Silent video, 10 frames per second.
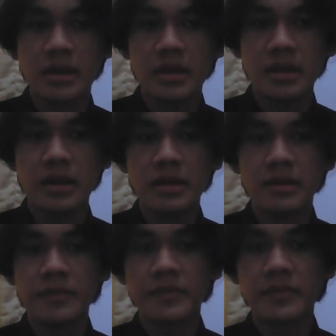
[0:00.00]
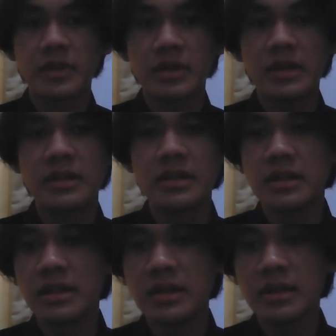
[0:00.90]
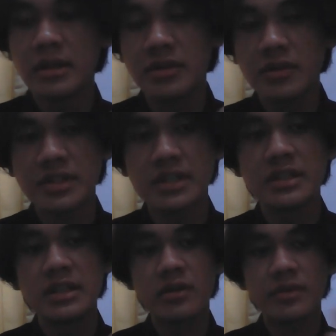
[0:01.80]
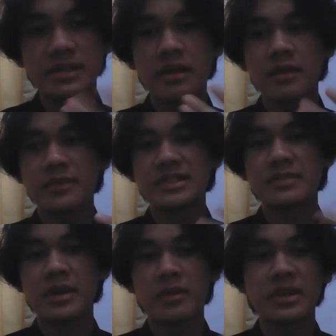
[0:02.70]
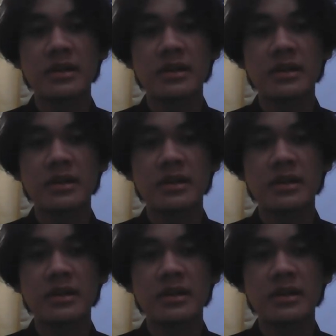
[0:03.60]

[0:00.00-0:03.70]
And in the using the quasi-experimental